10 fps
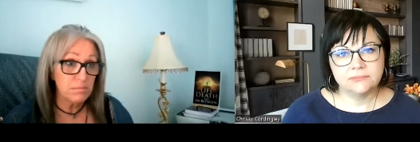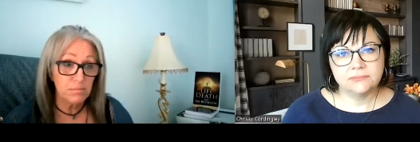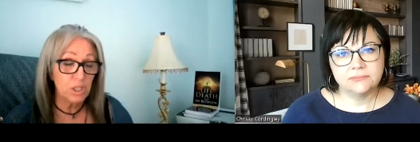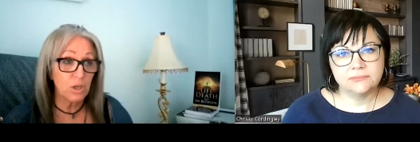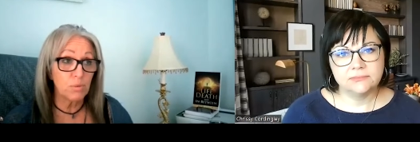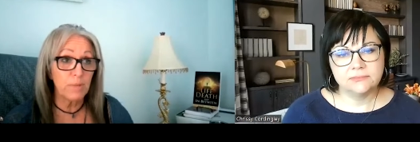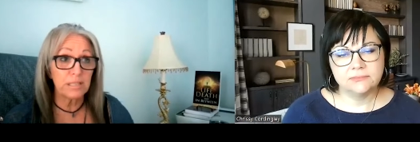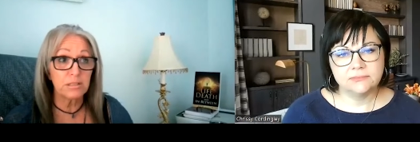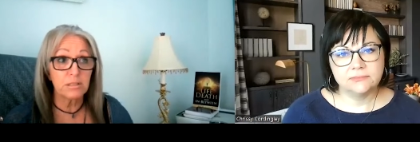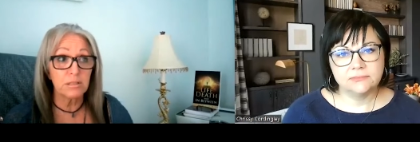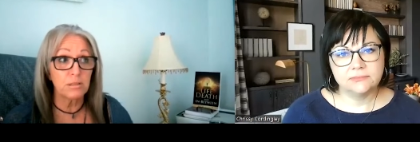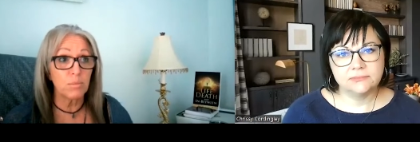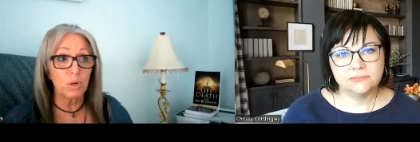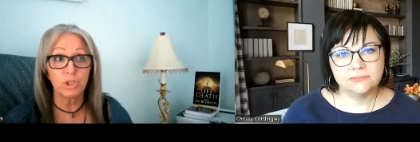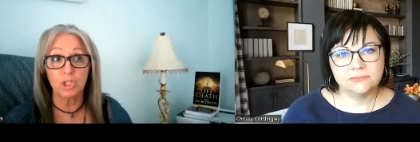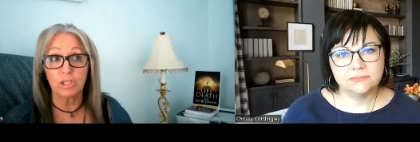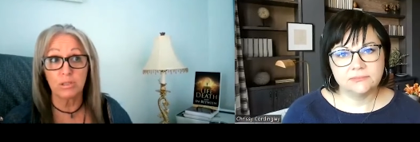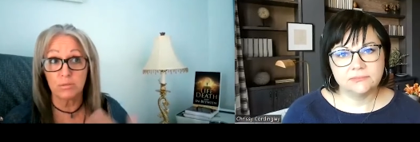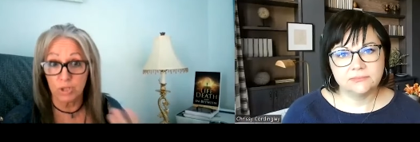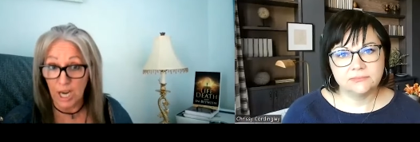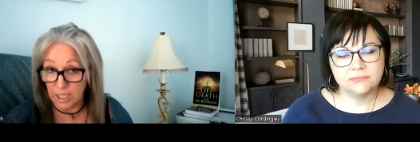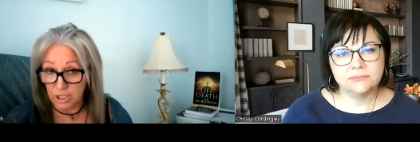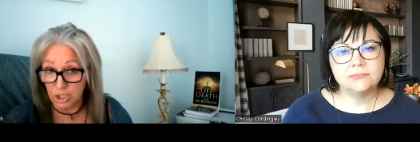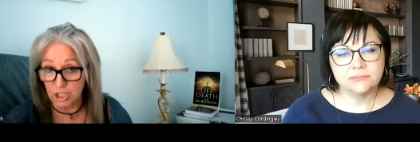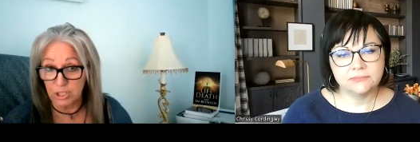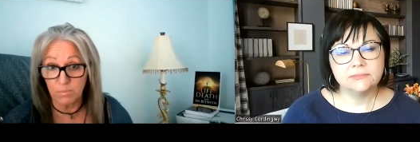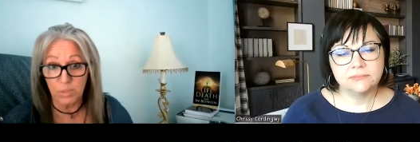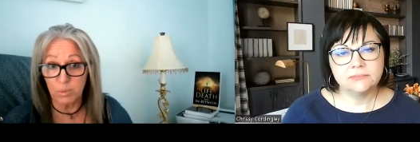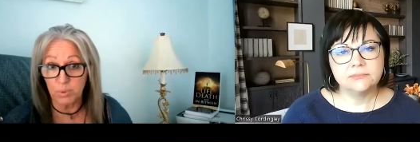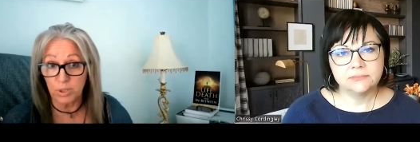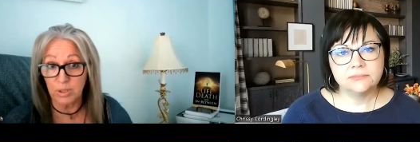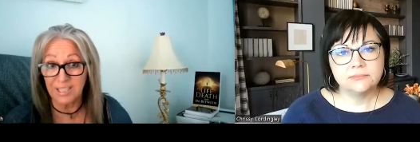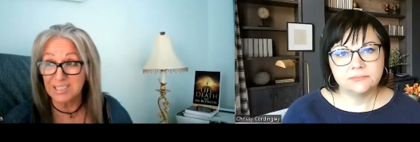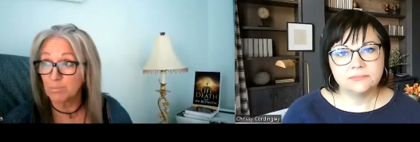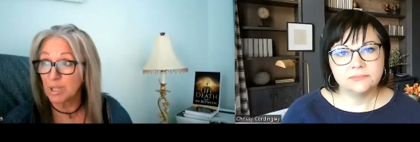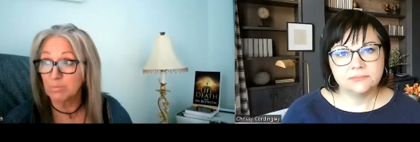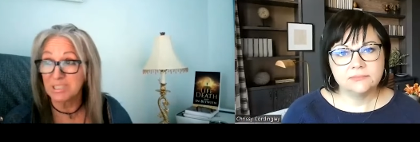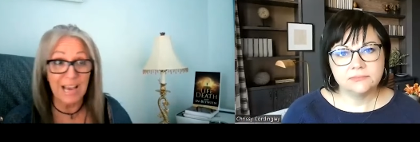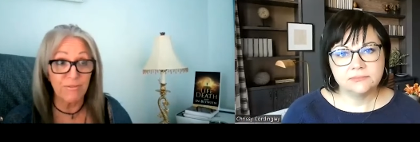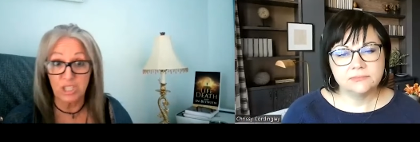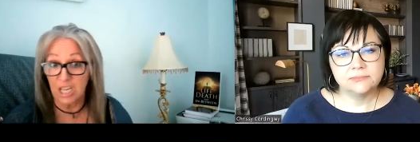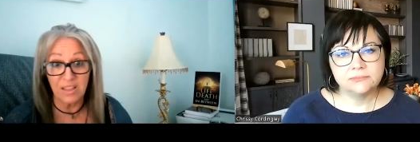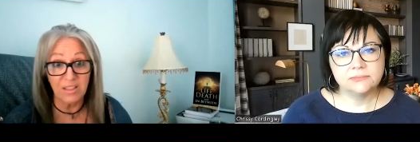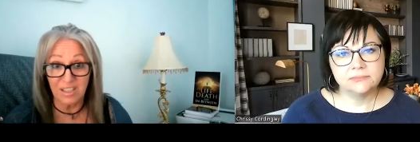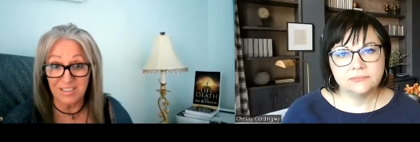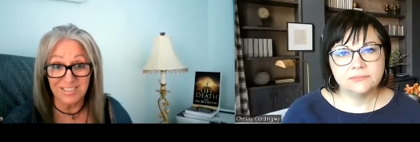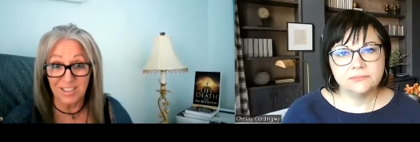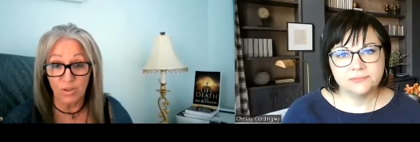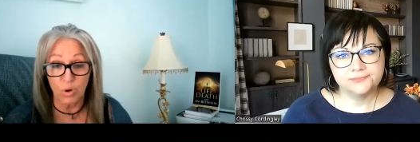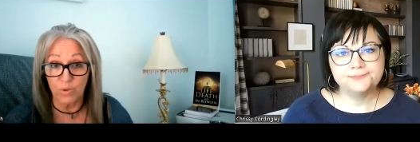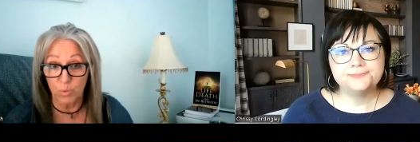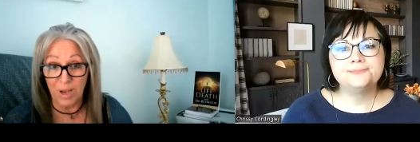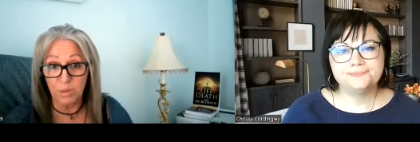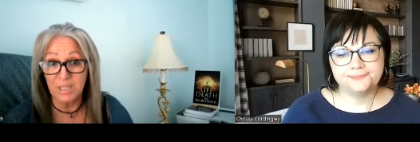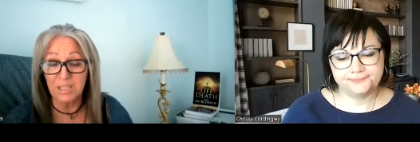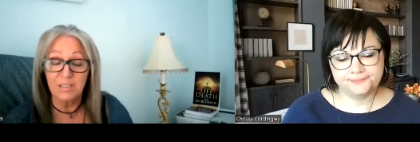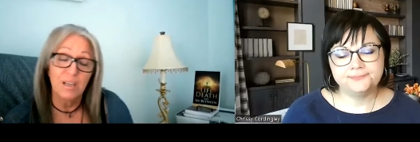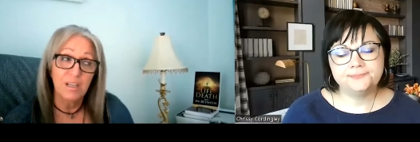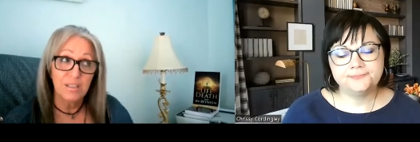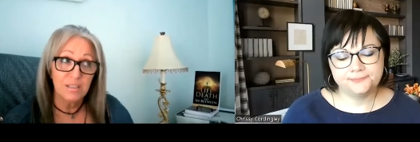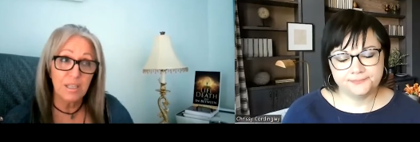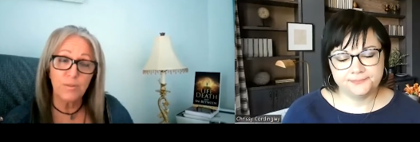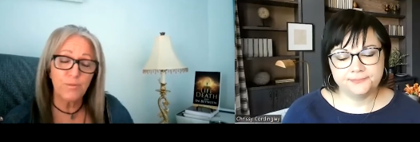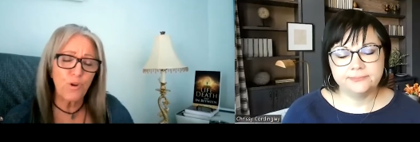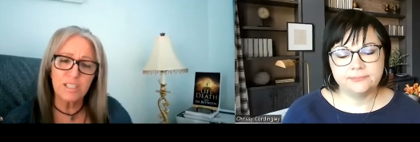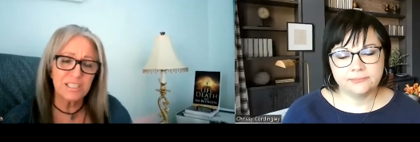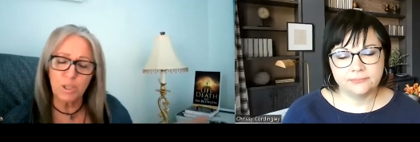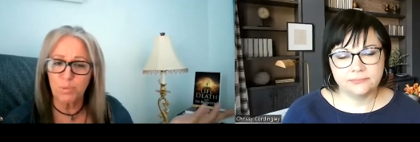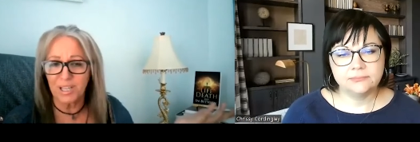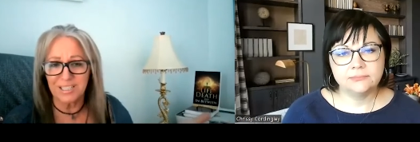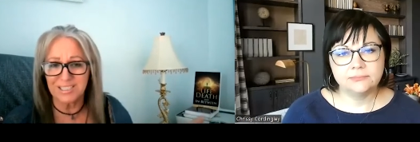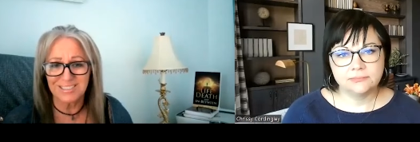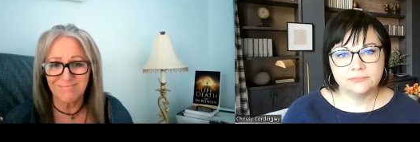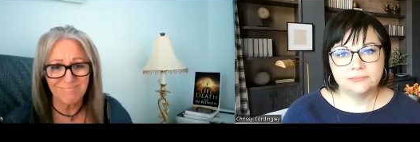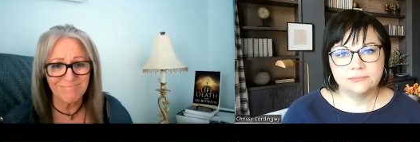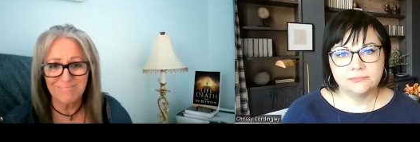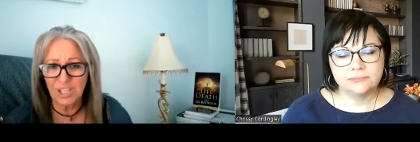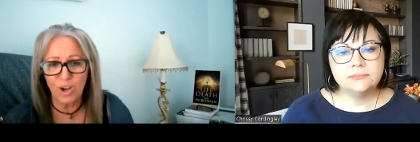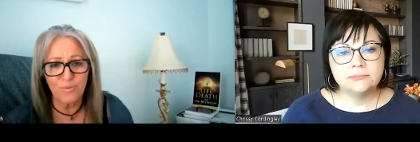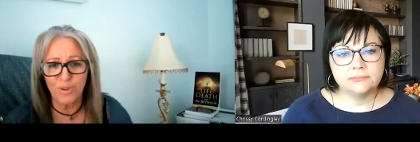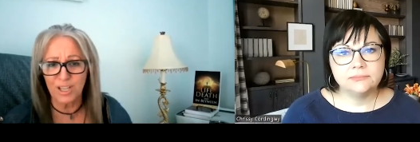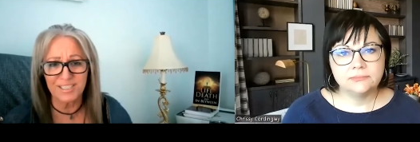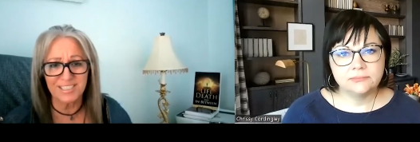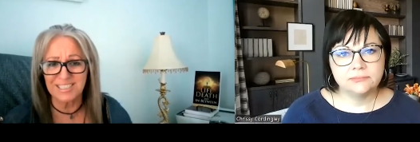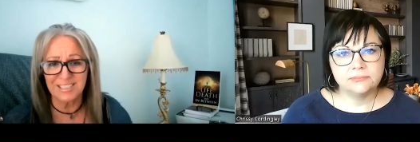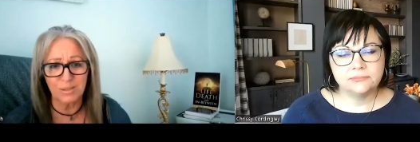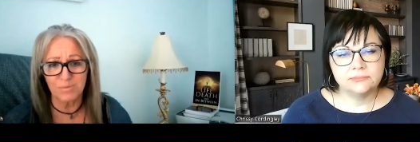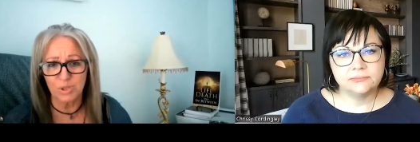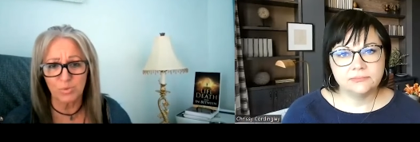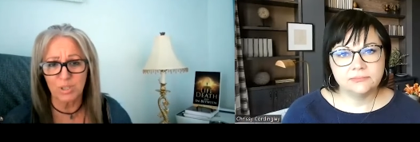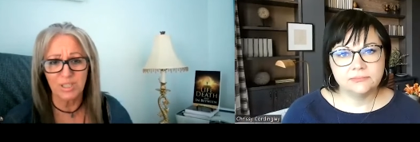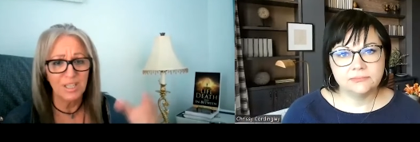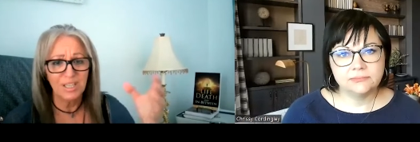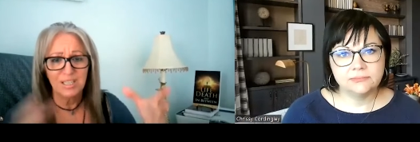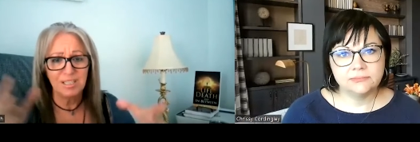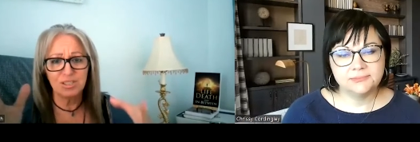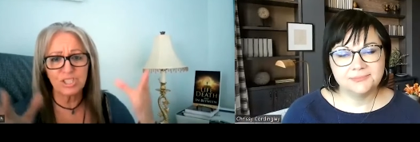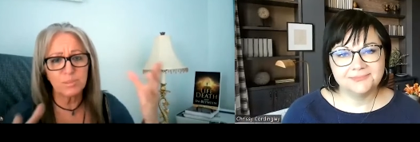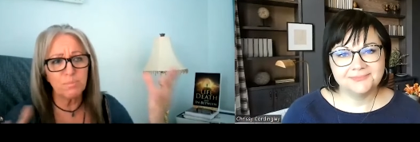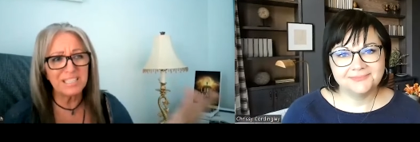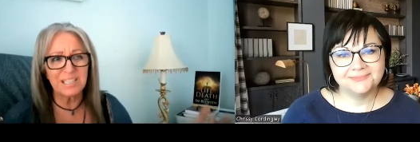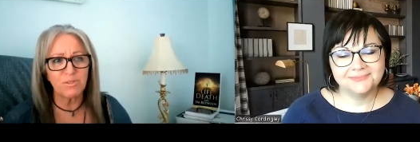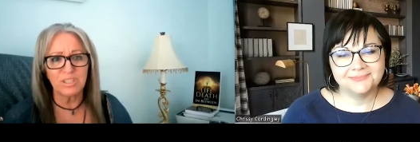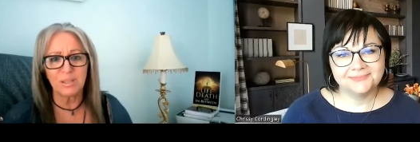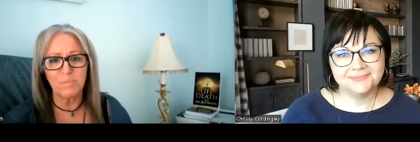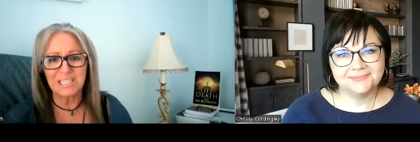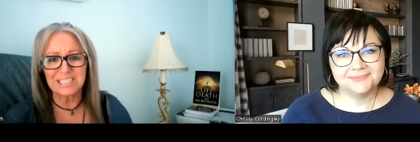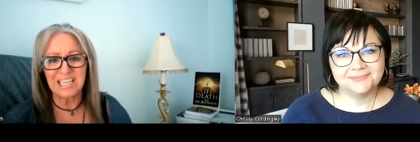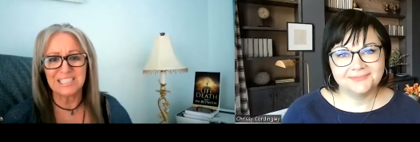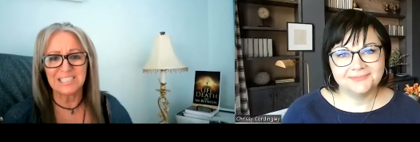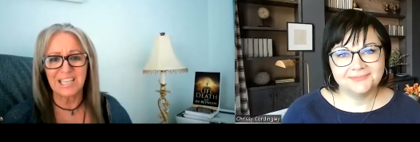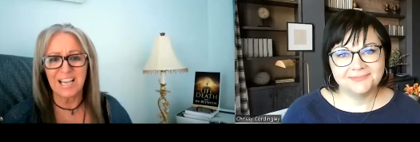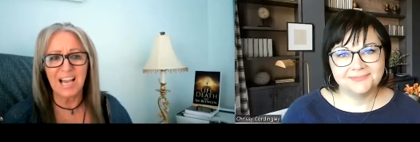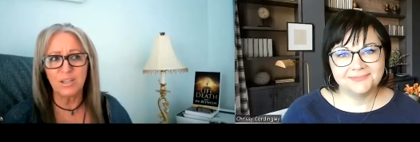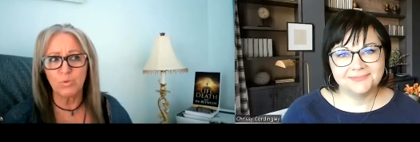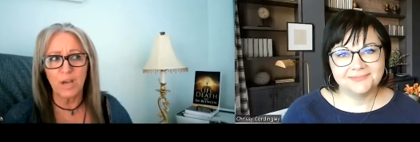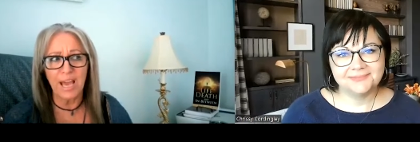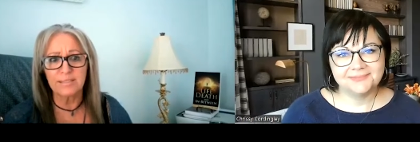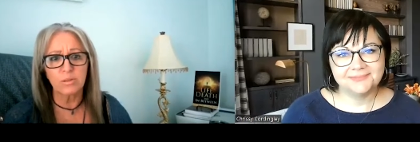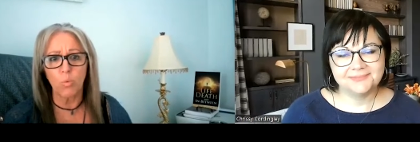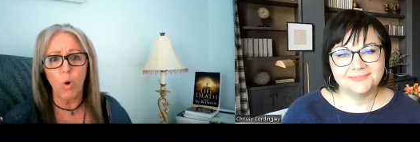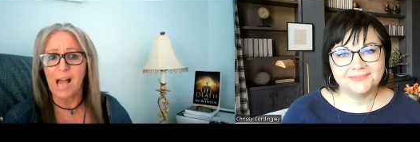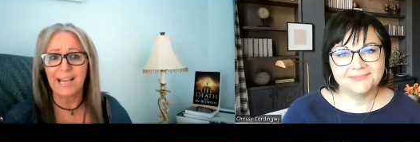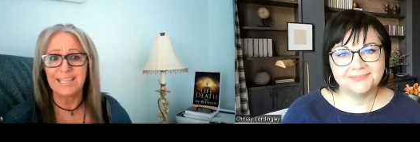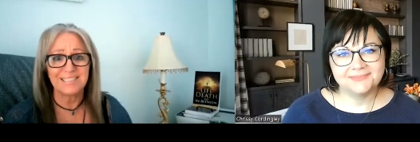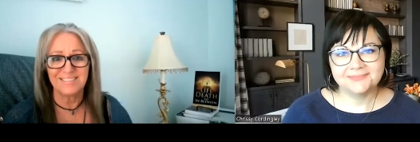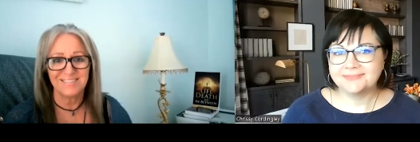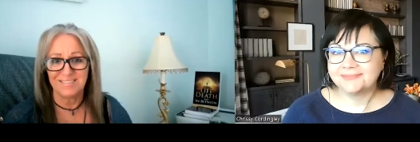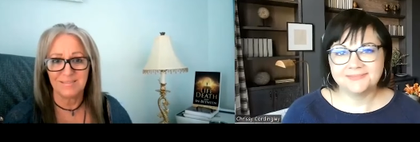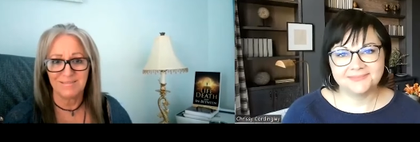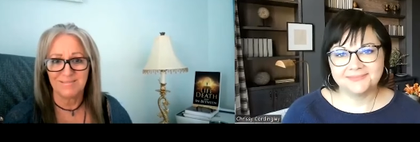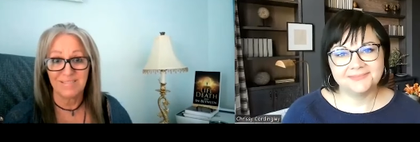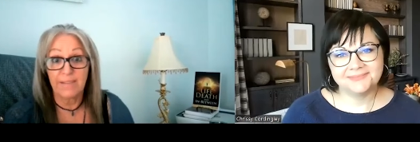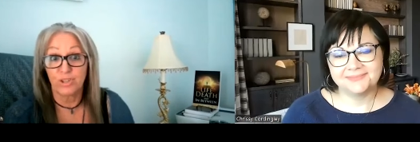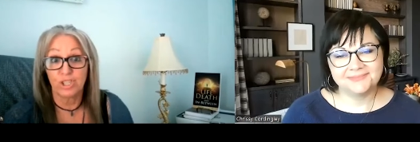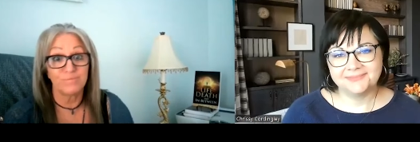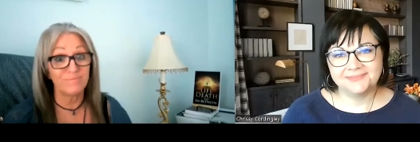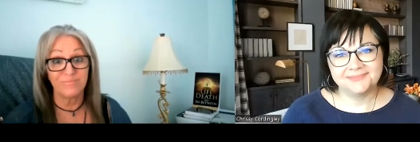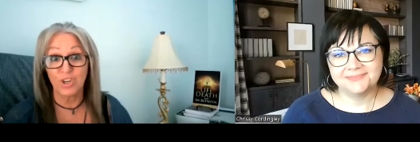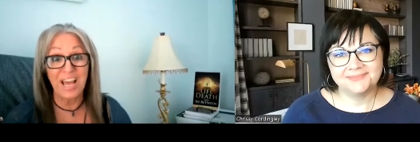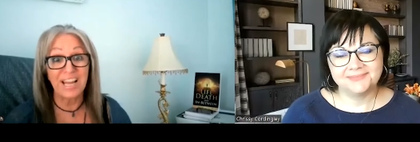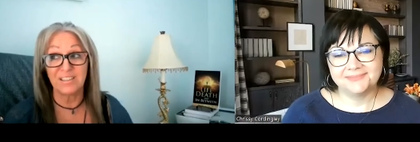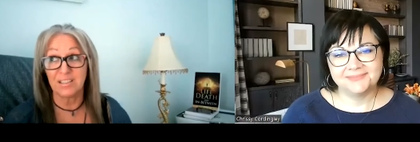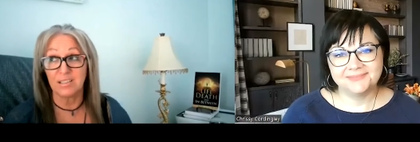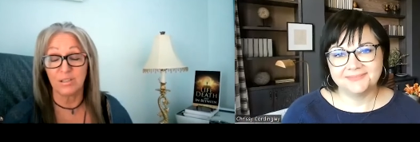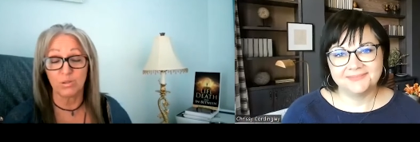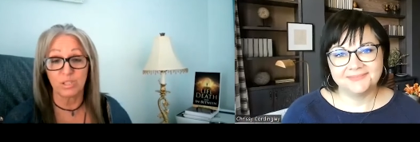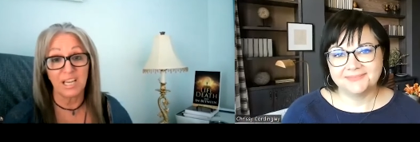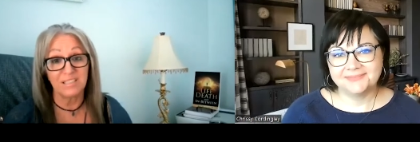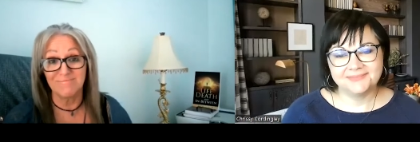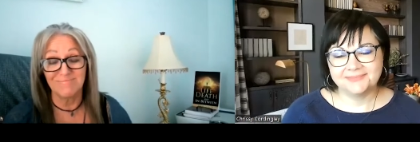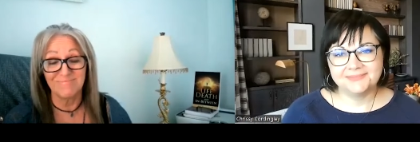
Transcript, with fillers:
Speaker 1: you know, mental and emotional challenges in people, like sometimes the everyday things that are overwhelming. It, it falls into place. It all mm-hmm. falls into to a, it just makes everything make sense. Like I don't ask why ever for anything that goes on.